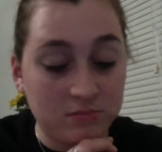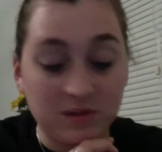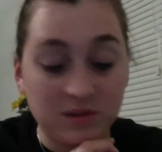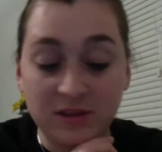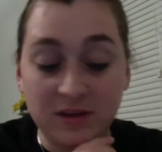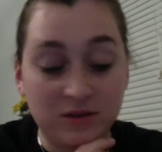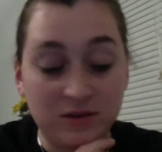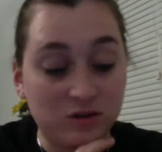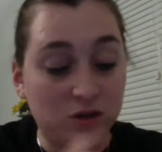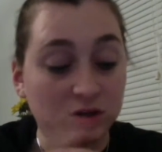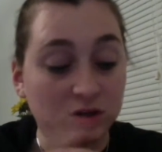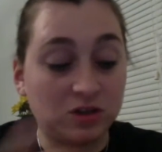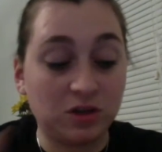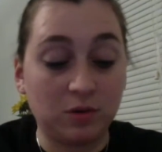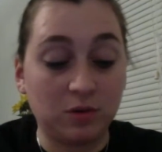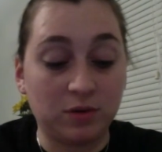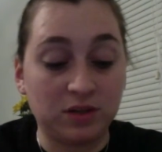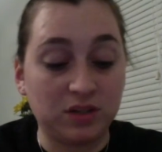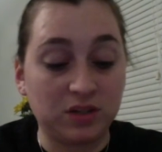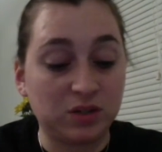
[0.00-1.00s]
there's also
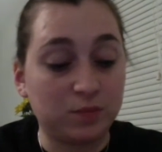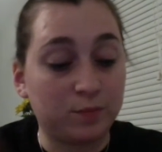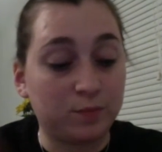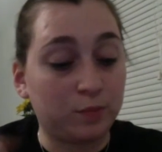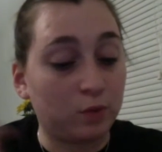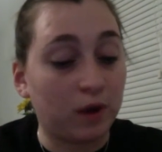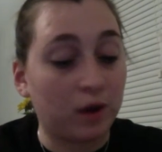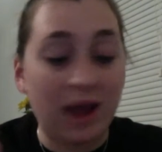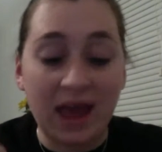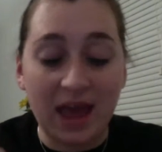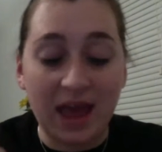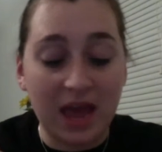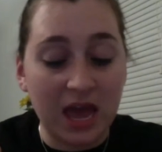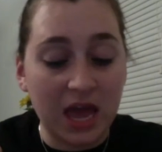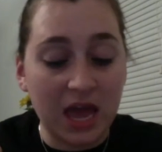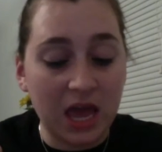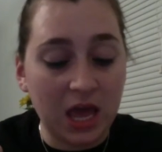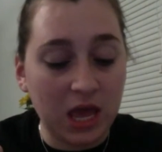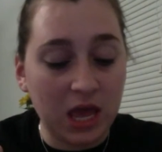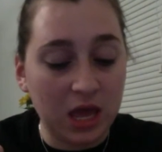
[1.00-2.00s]
a
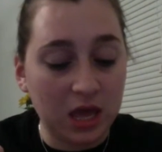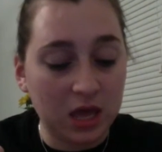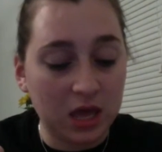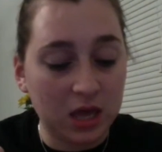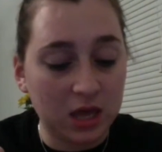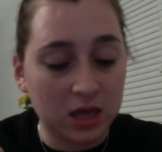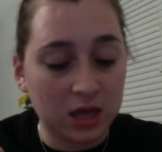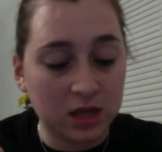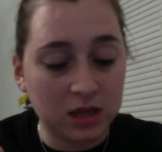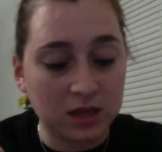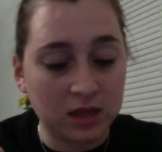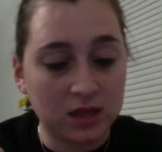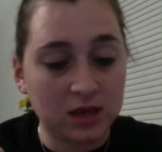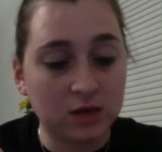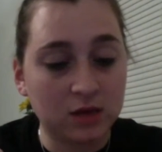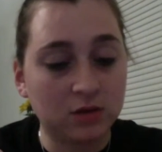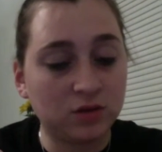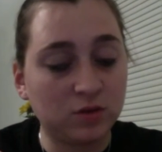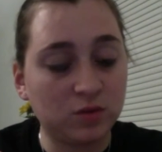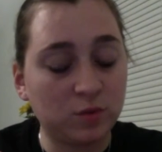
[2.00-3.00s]
spray that
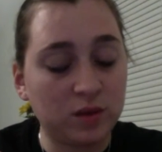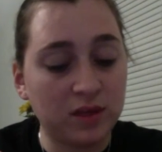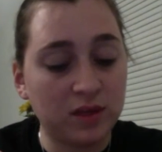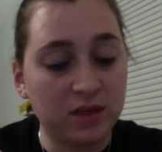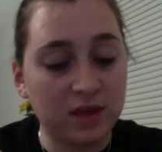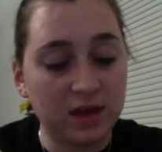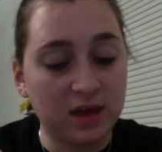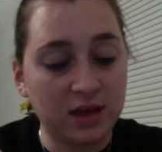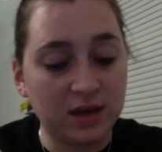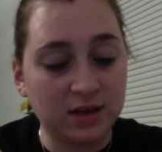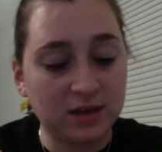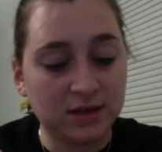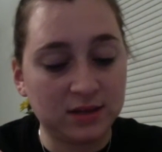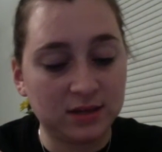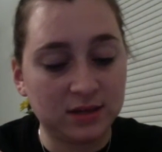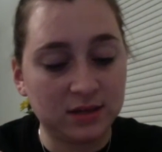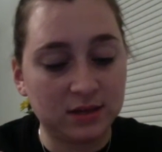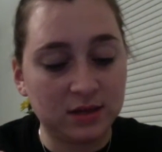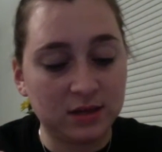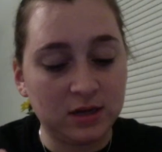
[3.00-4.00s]
goes with it.
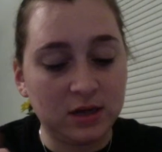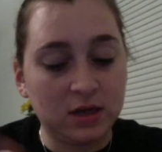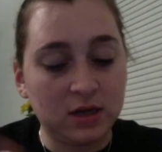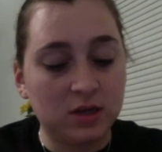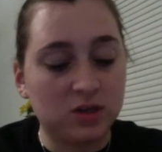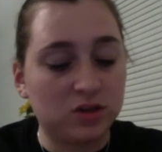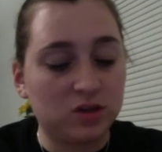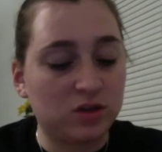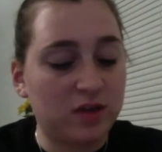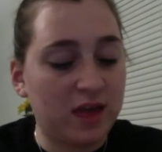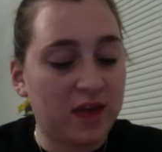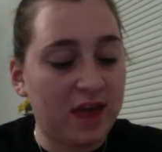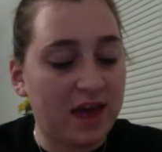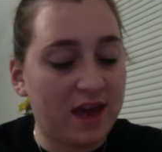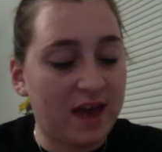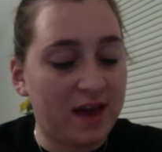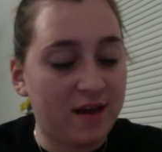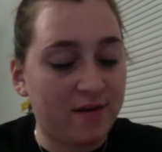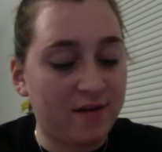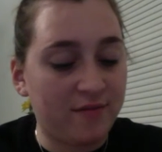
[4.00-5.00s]
So they
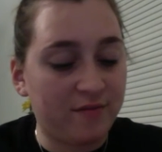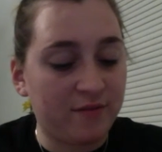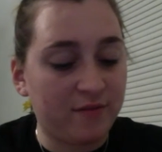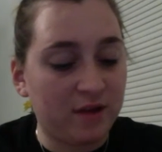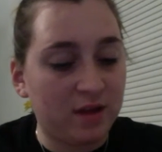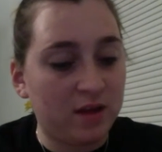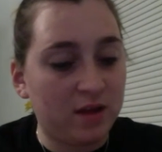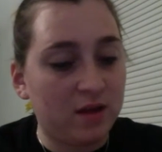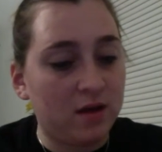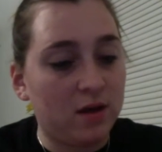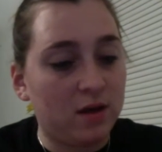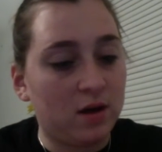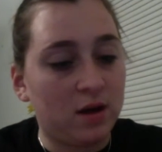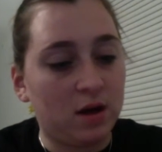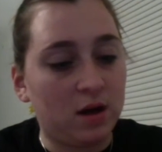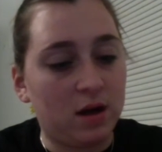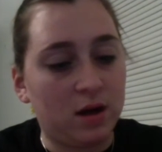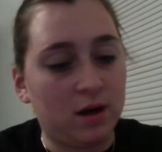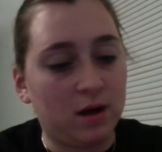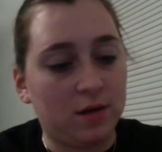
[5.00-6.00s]
have,
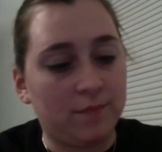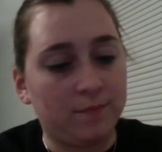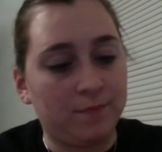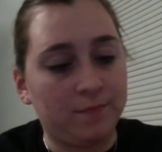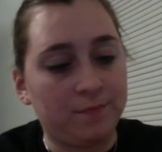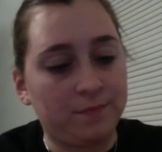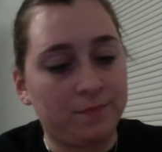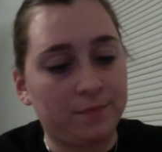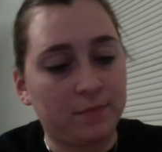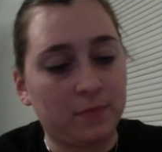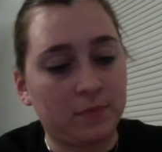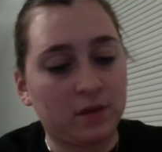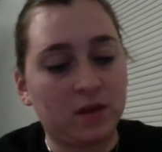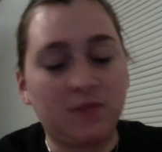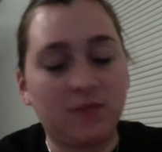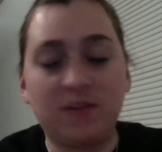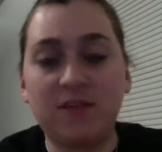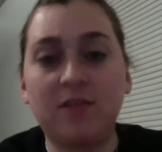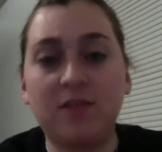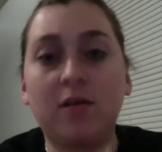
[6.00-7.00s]
um,
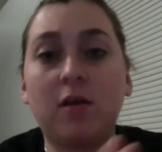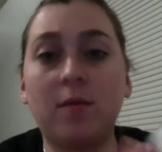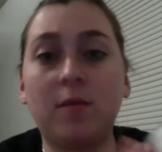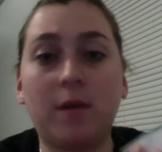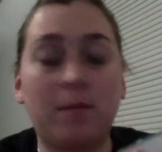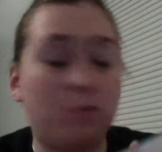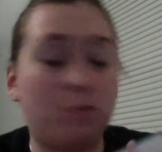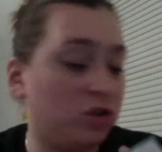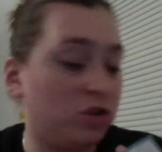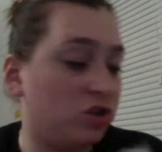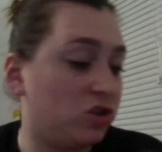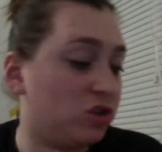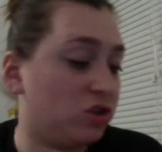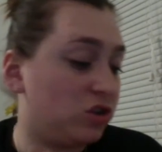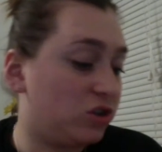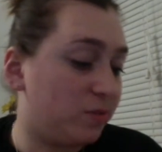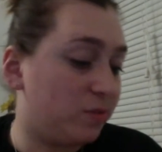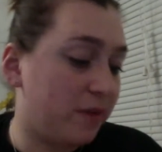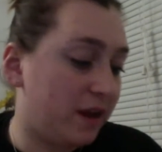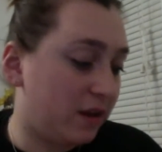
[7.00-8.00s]
this is all about Moisture
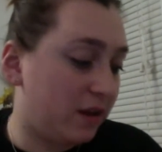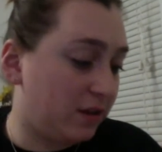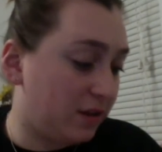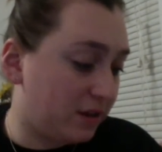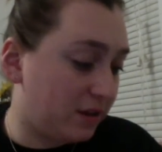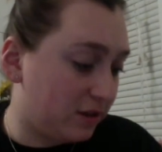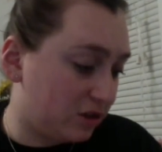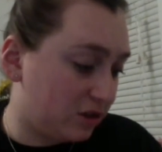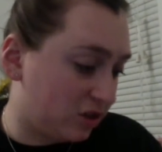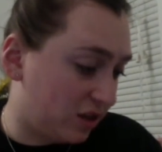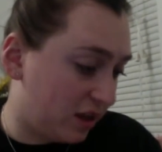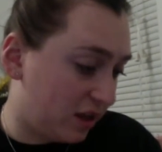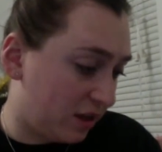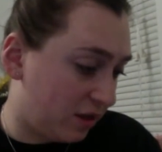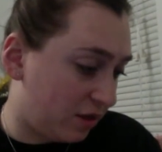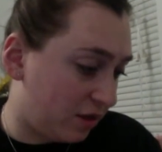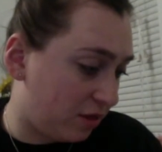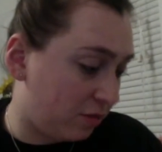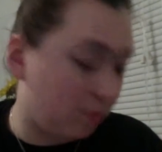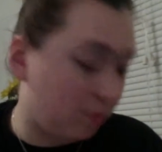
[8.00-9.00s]
Surge. Apparently there's like
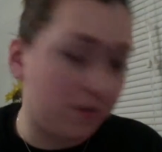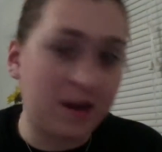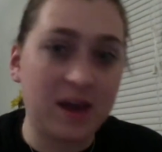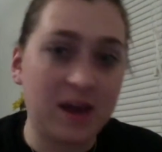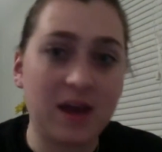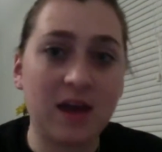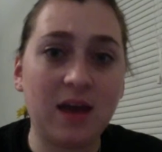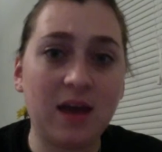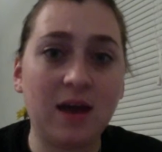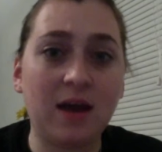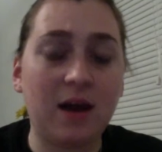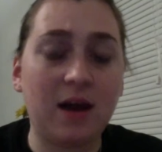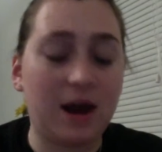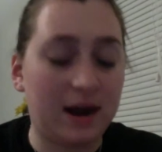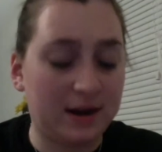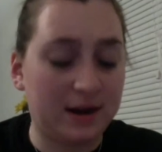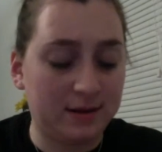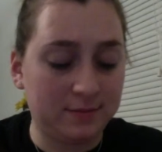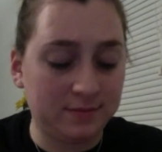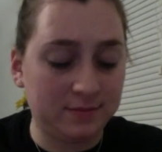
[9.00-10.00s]
three
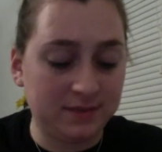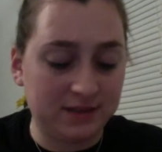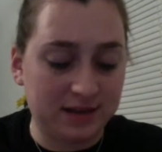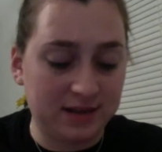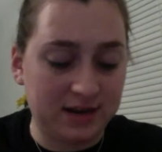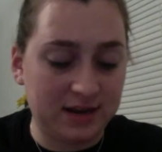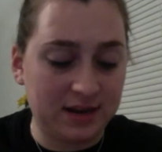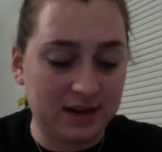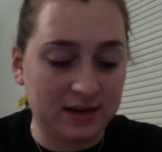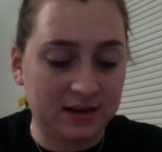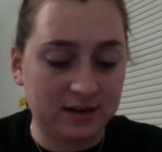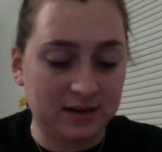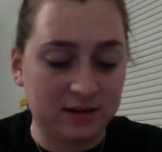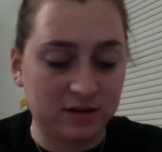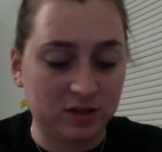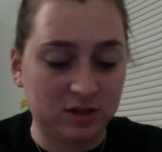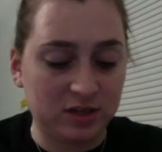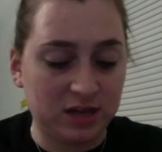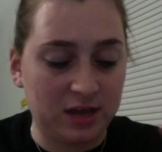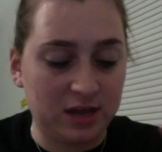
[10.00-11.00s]
items in it.
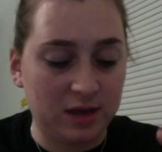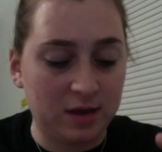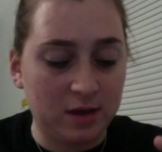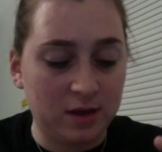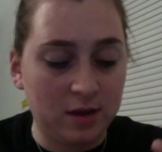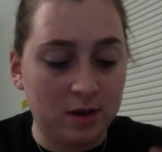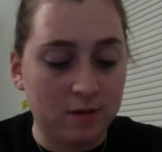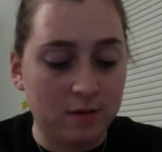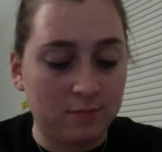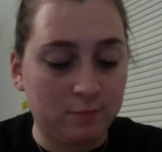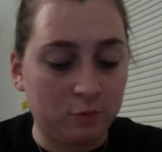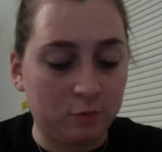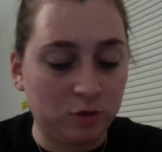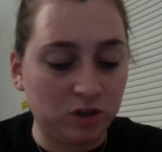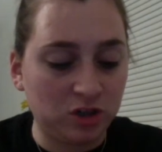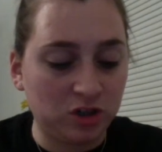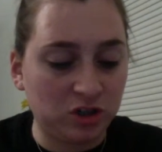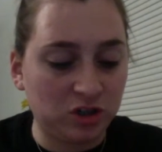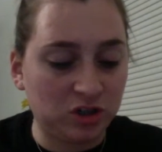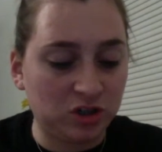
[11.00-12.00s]
There's the
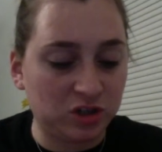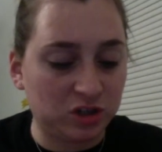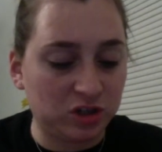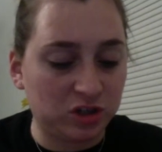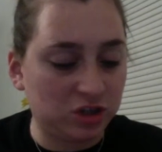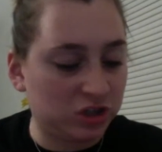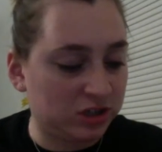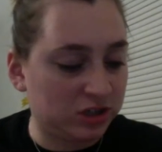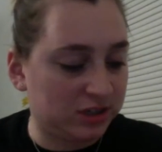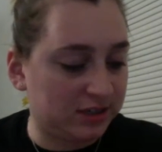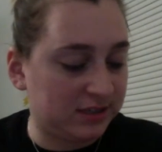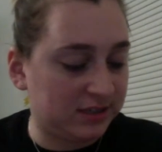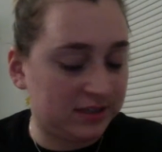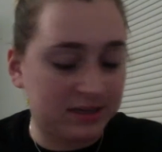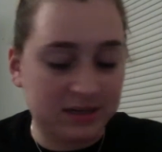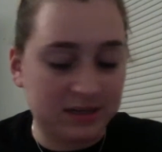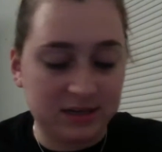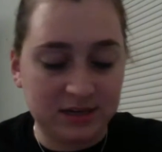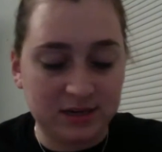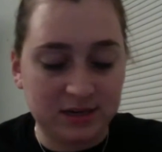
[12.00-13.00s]
Moisture Surge
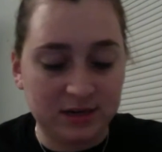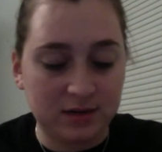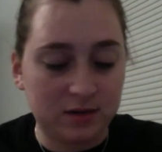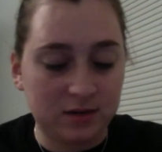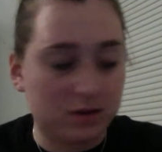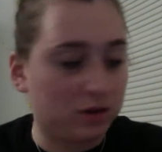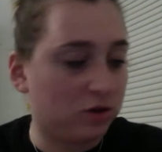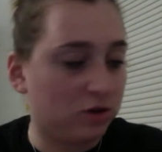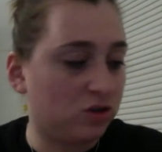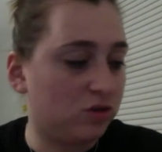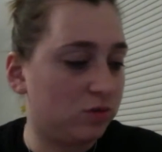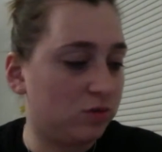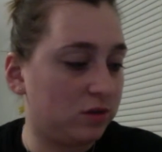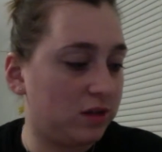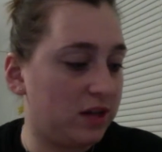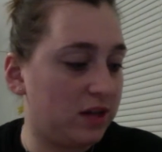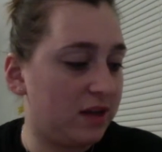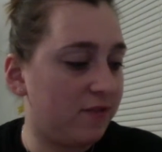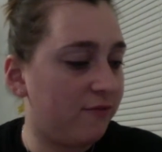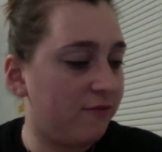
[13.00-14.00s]
Extended Thirst
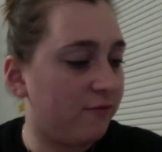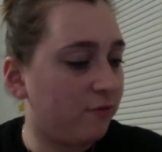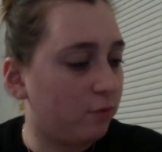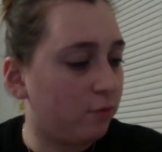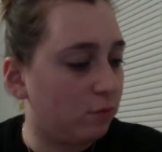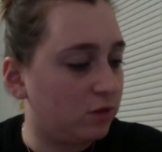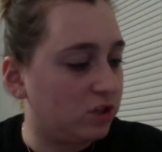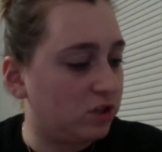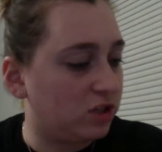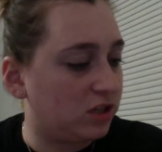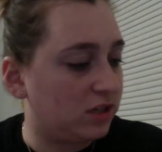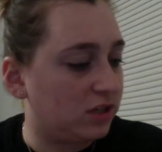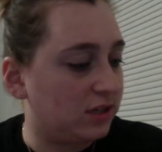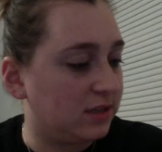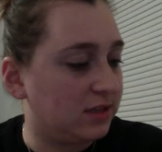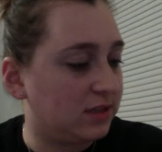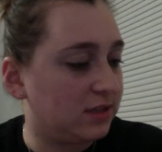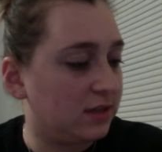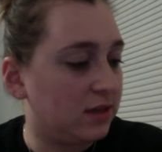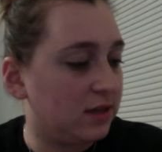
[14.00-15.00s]
Relief, which is